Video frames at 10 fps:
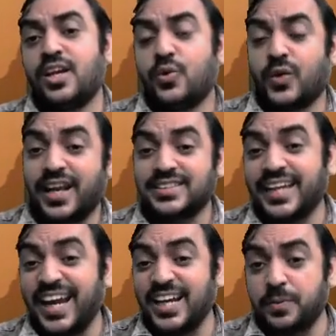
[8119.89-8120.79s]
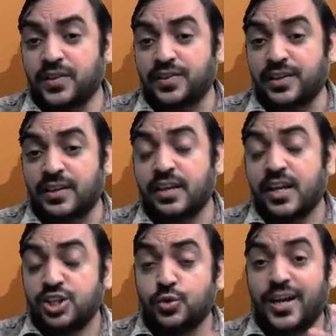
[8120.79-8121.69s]
Whereas 8%
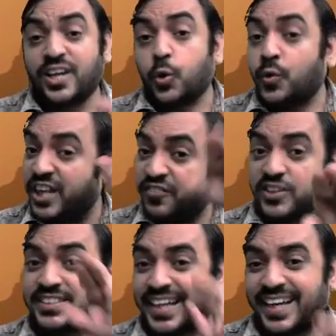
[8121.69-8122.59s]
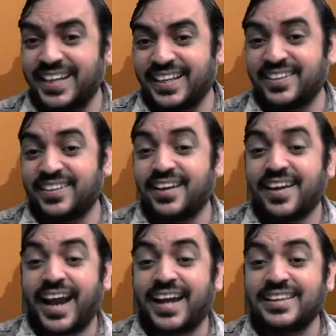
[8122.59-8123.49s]
you get only for second year
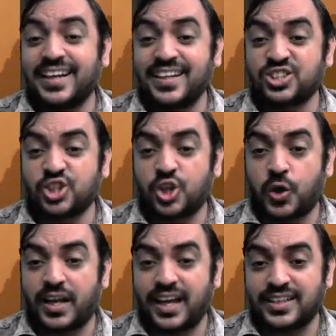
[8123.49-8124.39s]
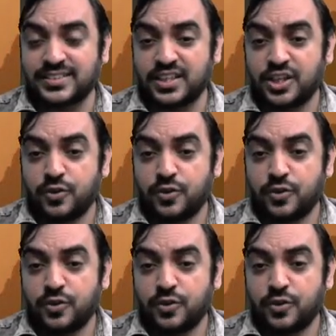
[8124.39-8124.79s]
and that is called as